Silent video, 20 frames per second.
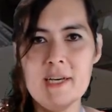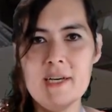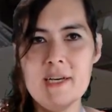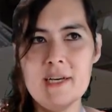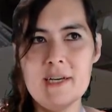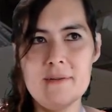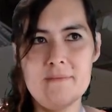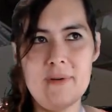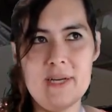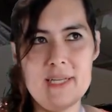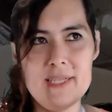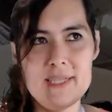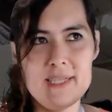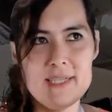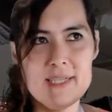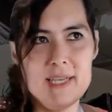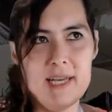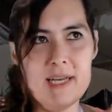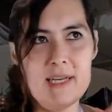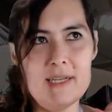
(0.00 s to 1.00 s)

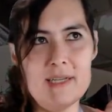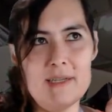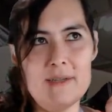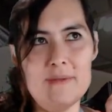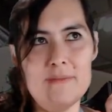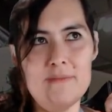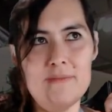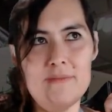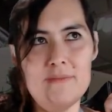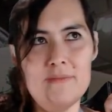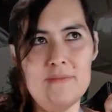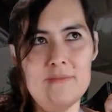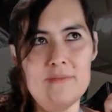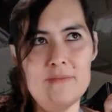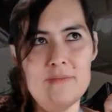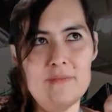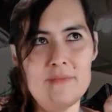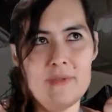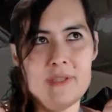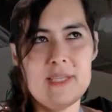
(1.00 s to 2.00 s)
But
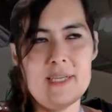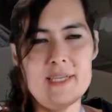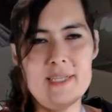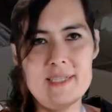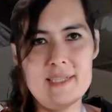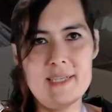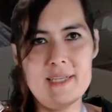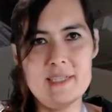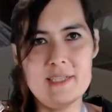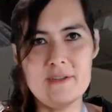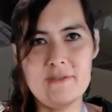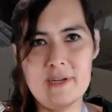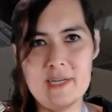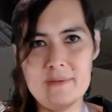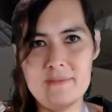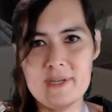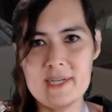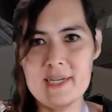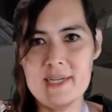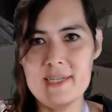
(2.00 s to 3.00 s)
this is great
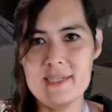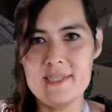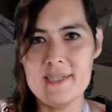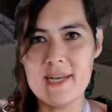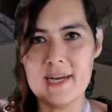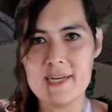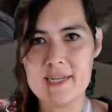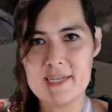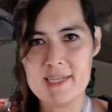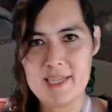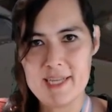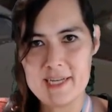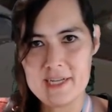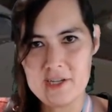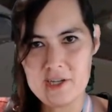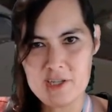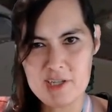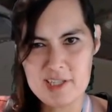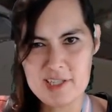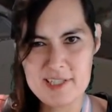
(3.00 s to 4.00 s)
because I could like
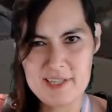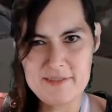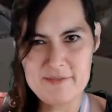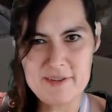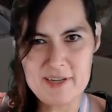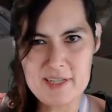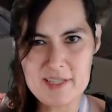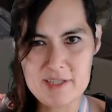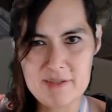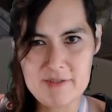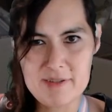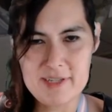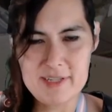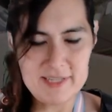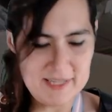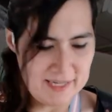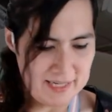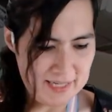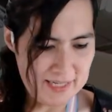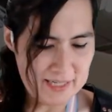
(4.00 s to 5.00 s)
hook stuff onto it.
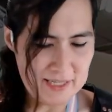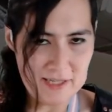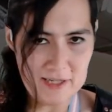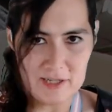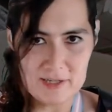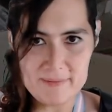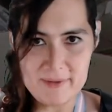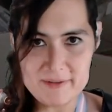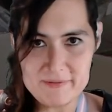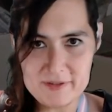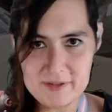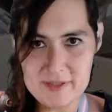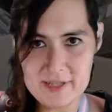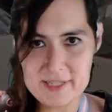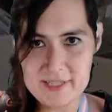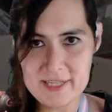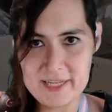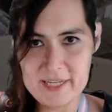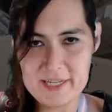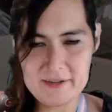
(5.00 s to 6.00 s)
Like I could hook my phone
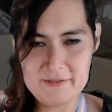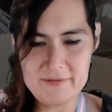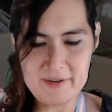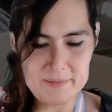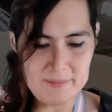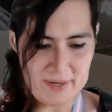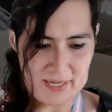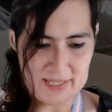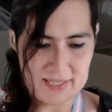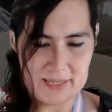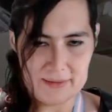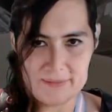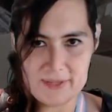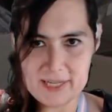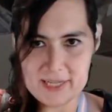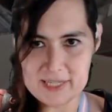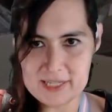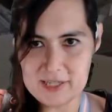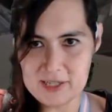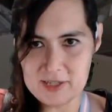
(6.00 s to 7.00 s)
on here. If I buy something,
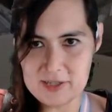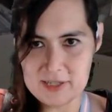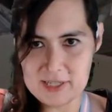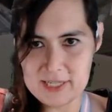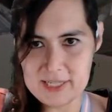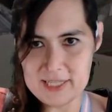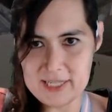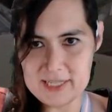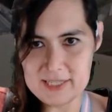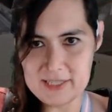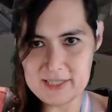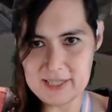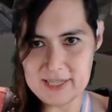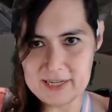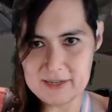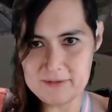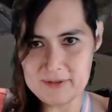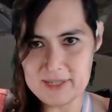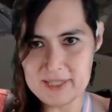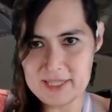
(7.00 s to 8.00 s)
I could hook it onto
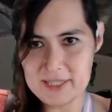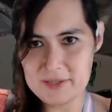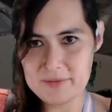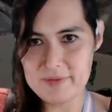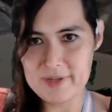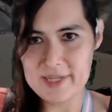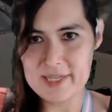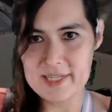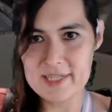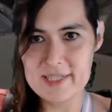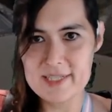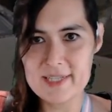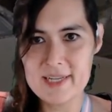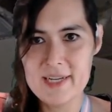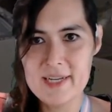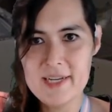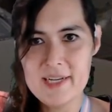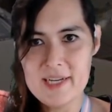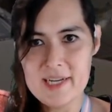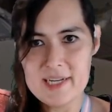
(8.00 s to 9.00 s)
like one of these rings.
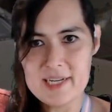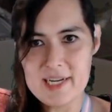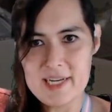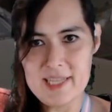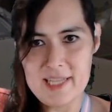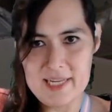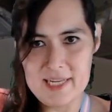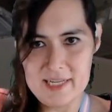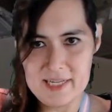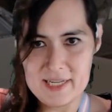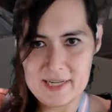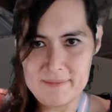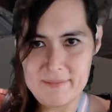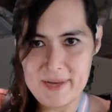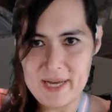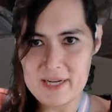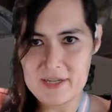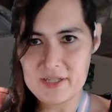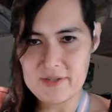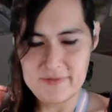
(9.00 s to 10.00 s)
I got like a
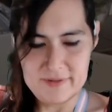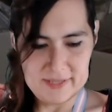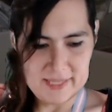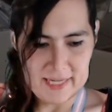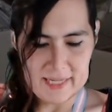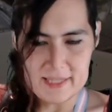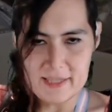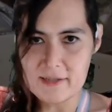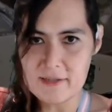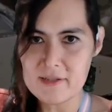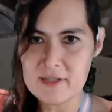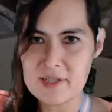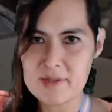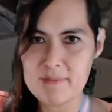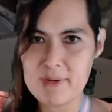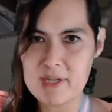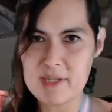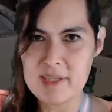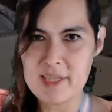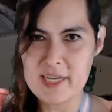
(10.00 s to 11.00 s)
pouch for like little
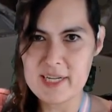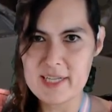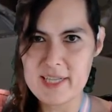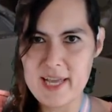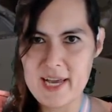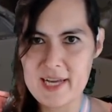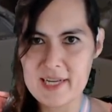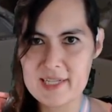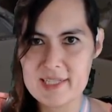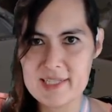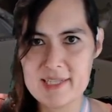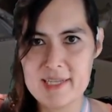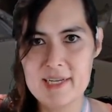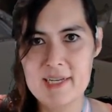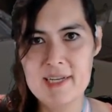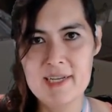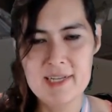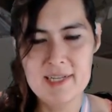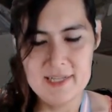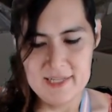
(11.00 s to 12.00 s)
small knickknacks.
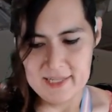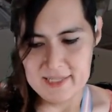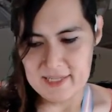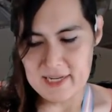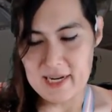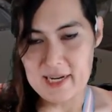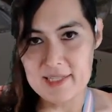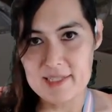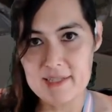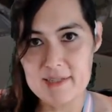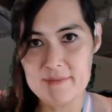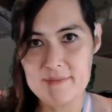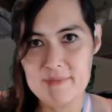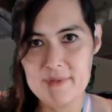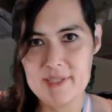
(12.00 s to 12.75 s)
It's awesome.